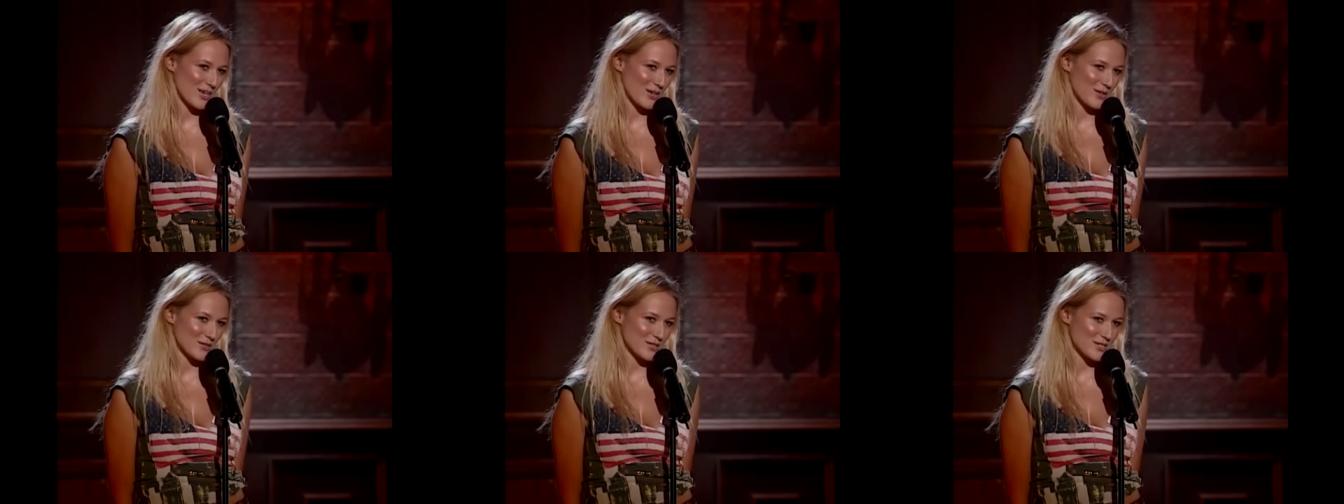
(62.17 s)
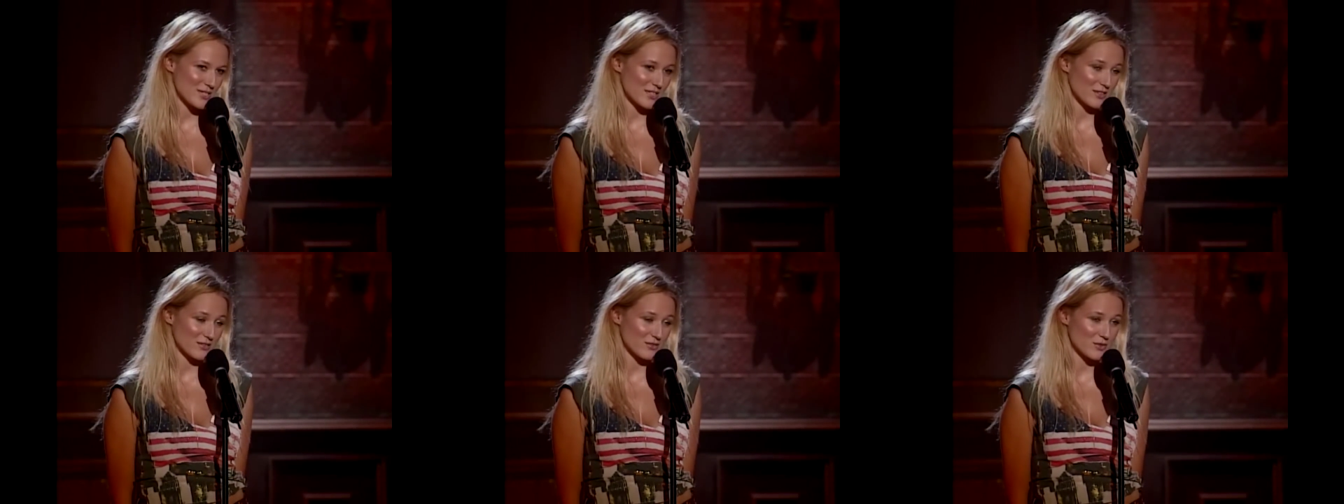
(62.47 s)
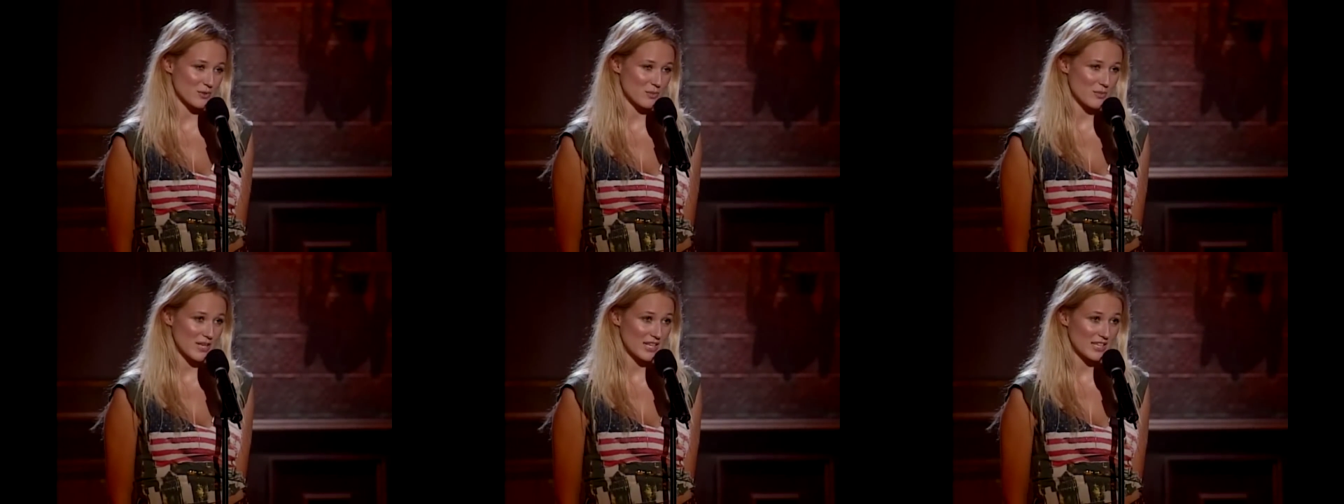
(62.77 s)
your
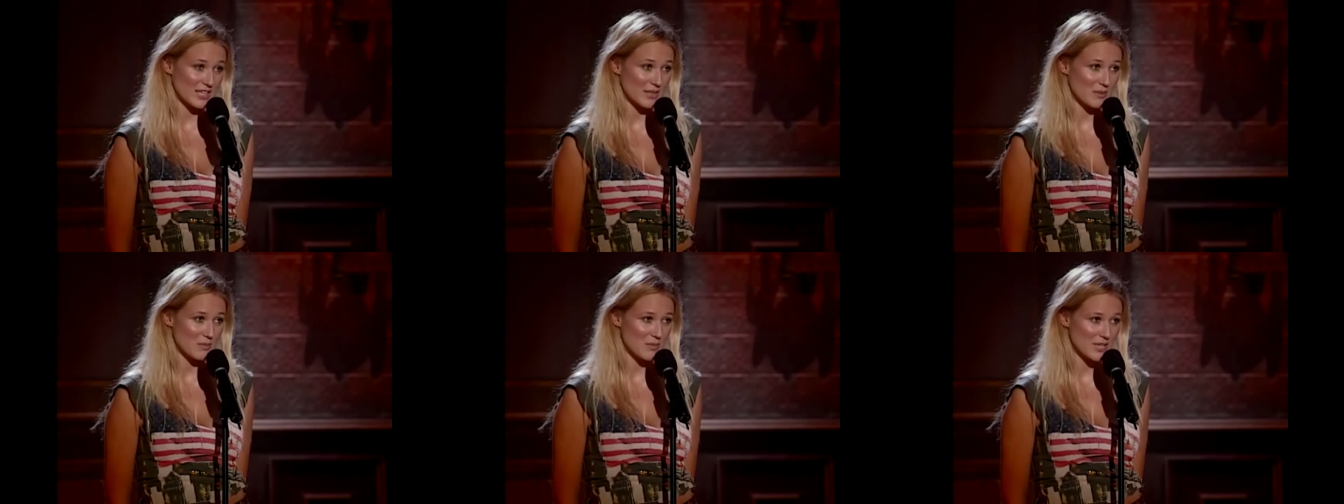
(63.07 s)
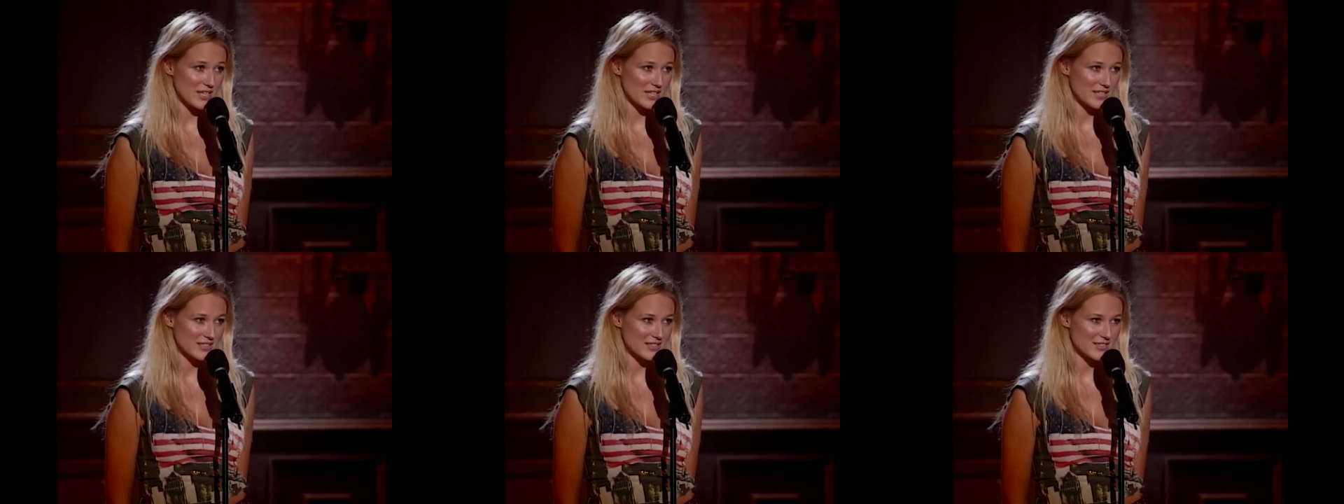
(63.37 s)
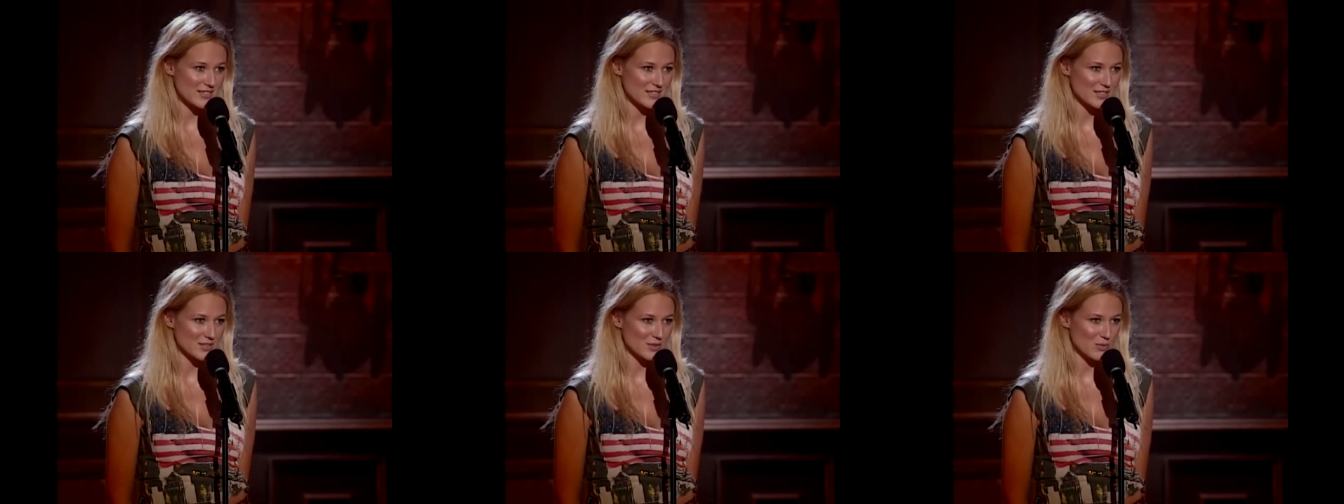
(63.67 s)
silver belly
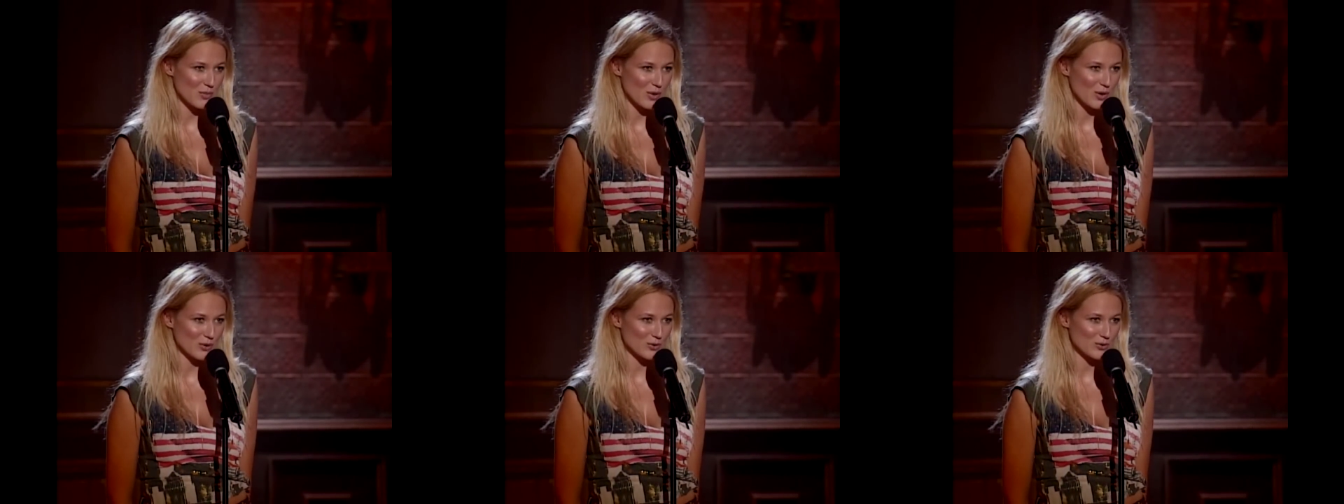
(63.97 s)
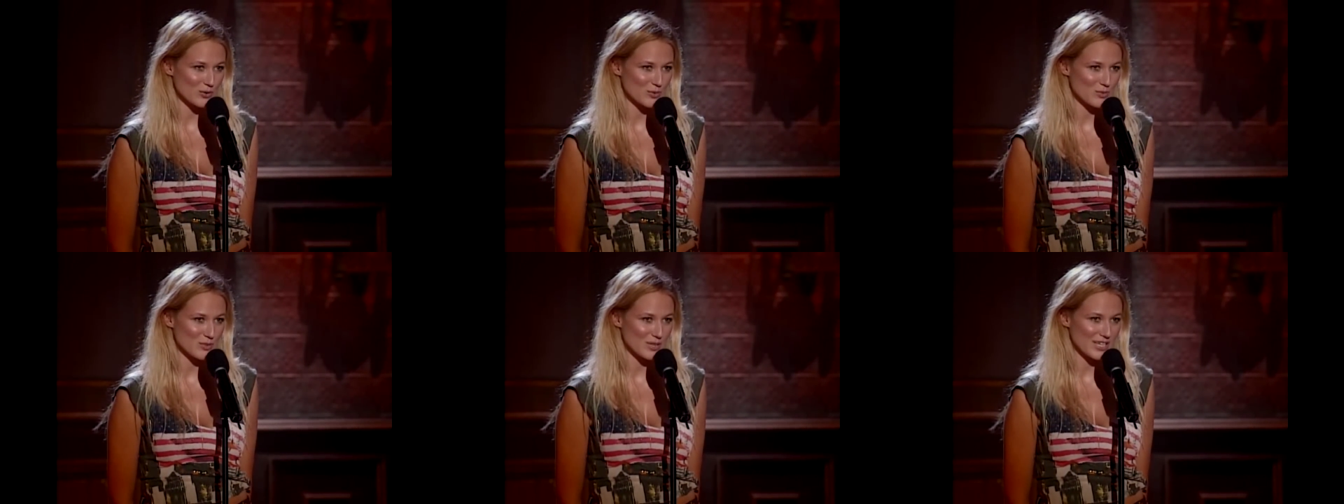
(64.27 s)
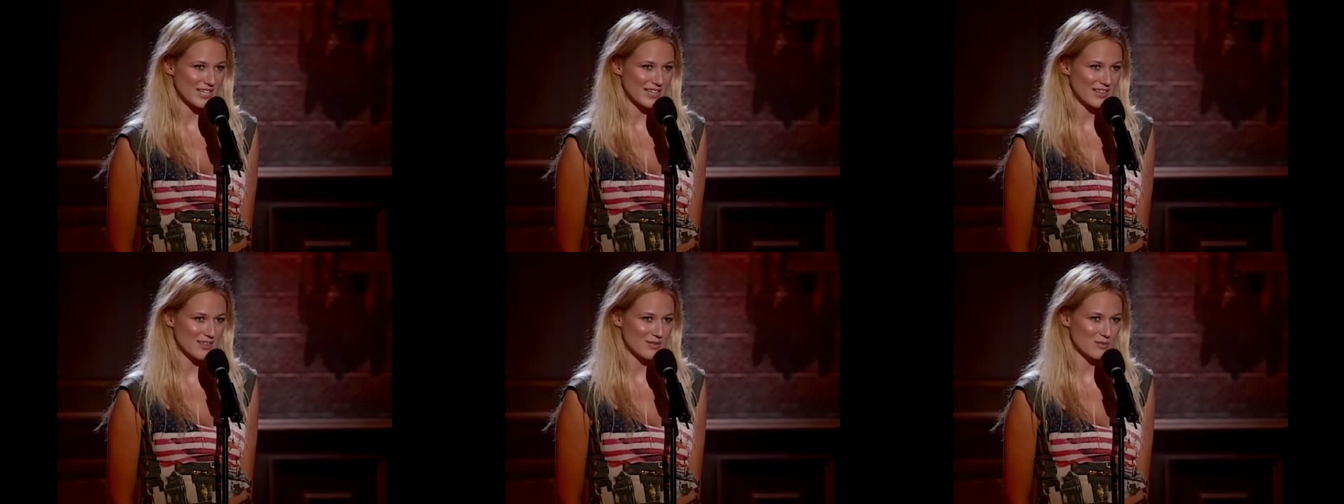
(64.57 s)
bends and bows
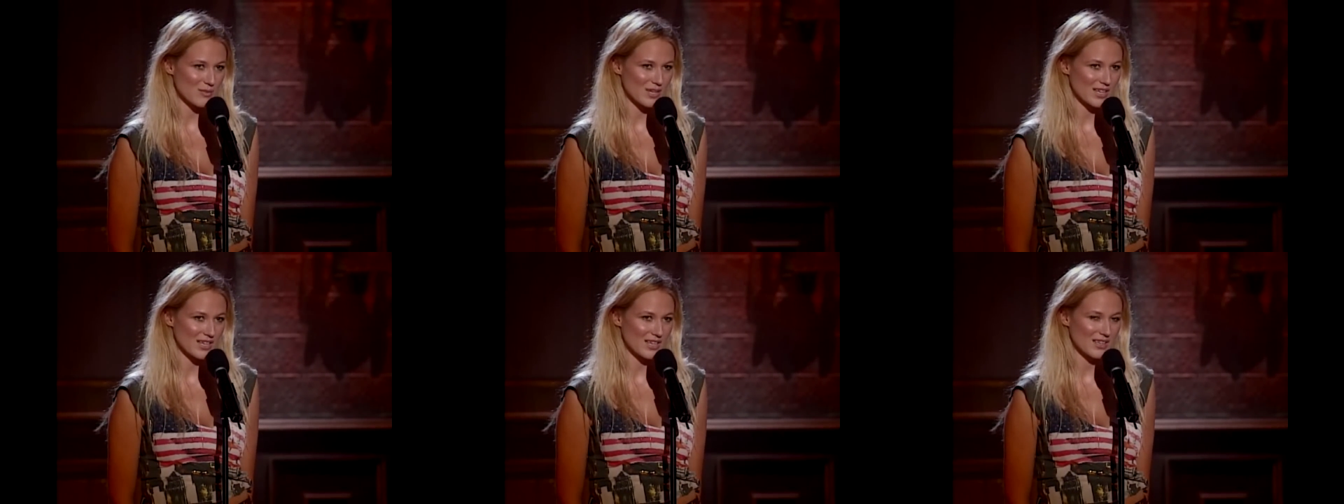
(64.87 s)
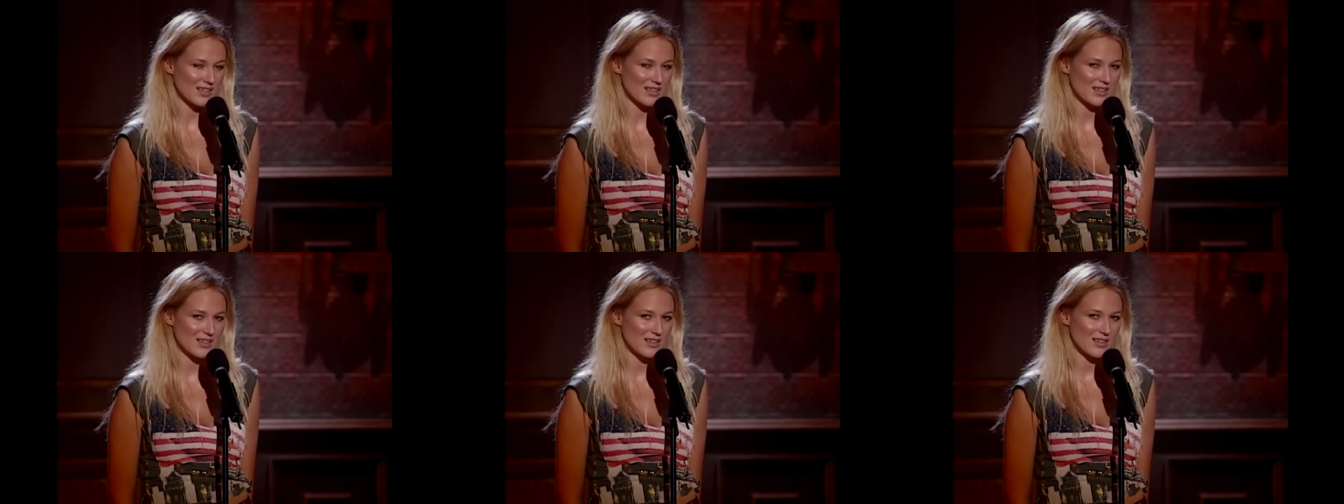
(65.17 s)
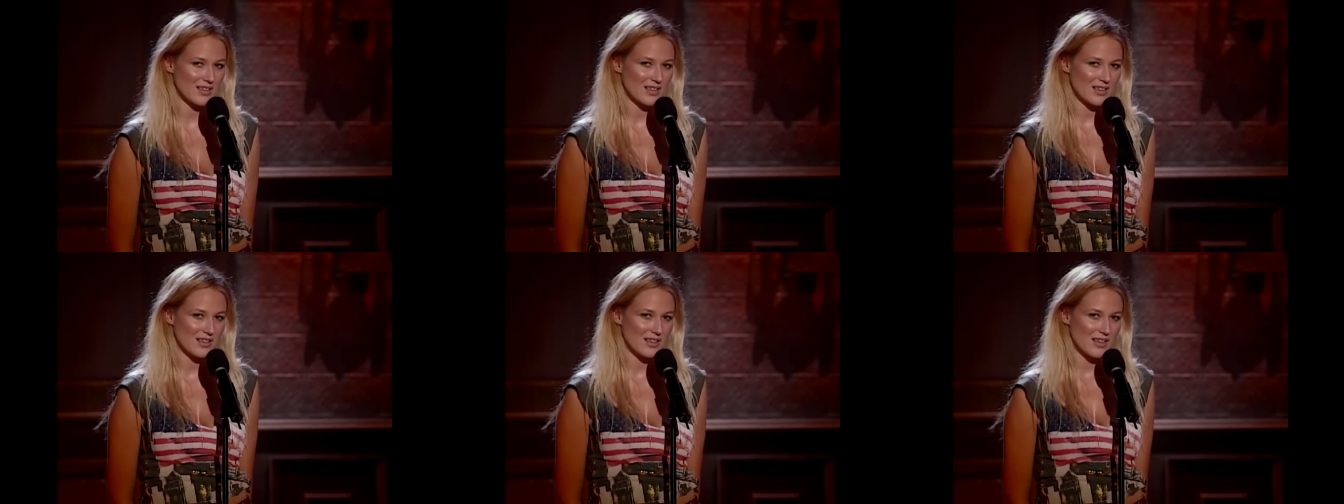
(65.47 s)
beneath me.
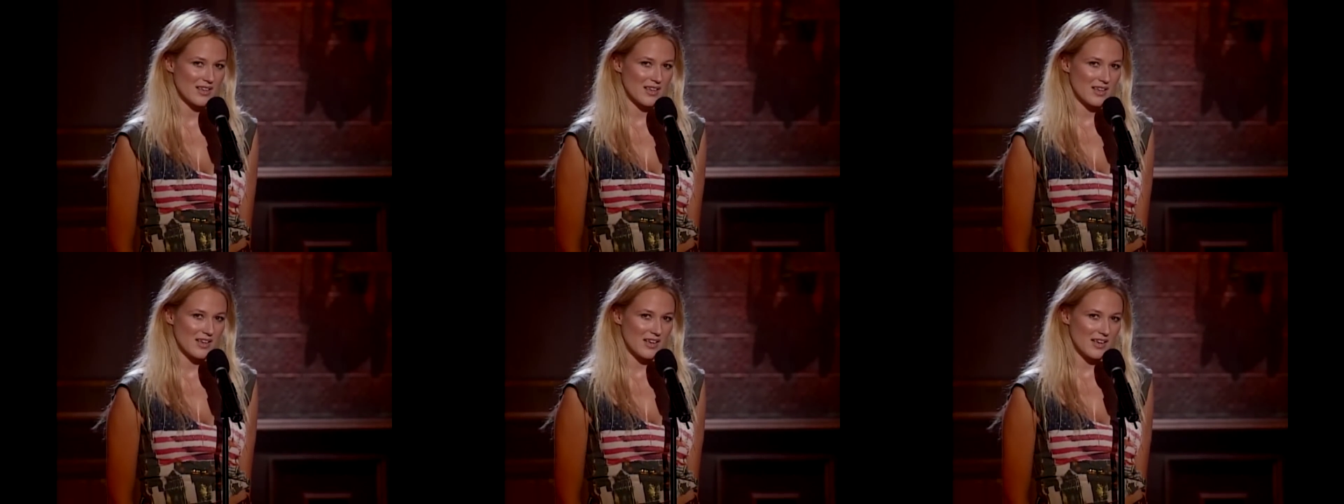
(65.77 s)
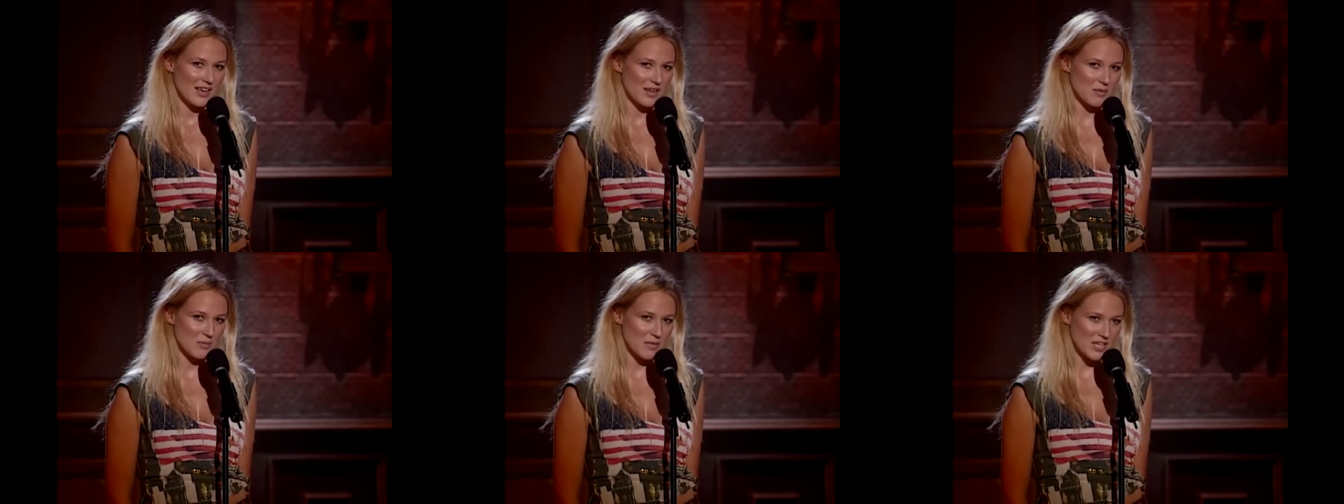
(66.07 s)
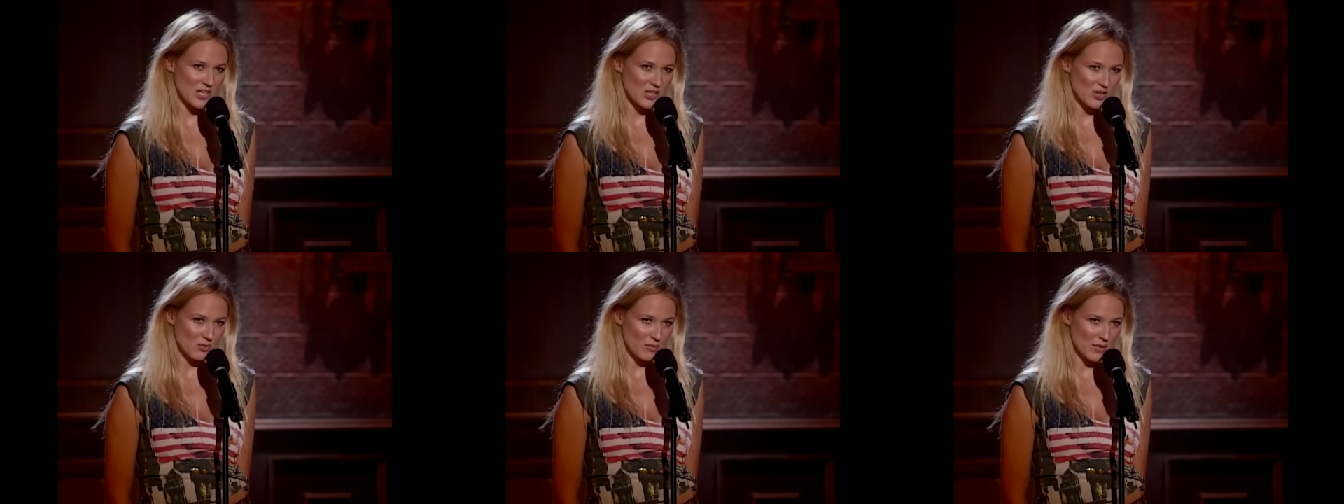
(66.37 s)
I'd
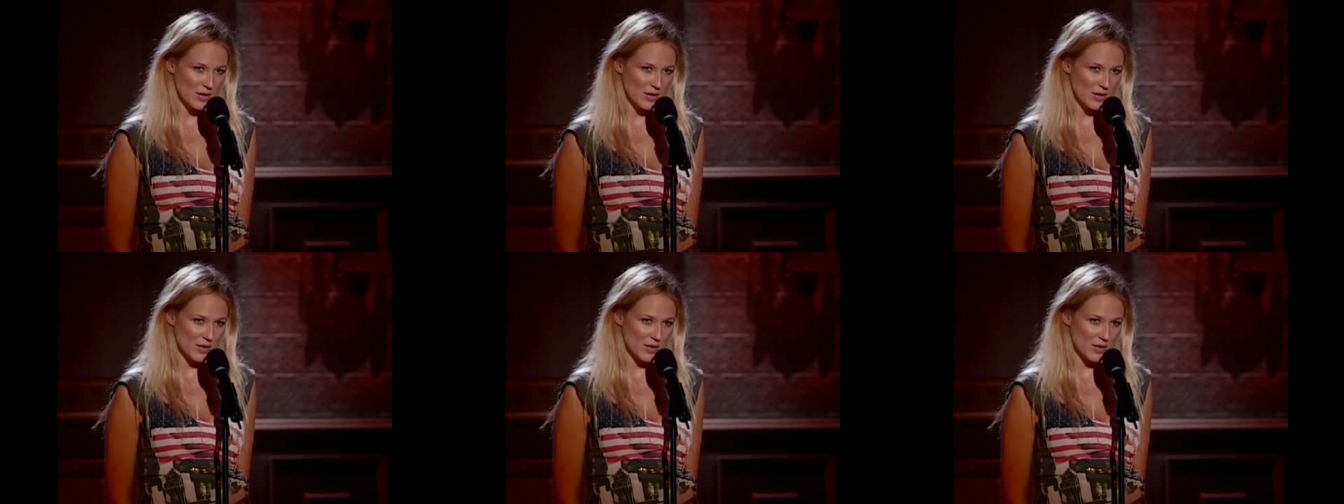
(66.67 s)
make you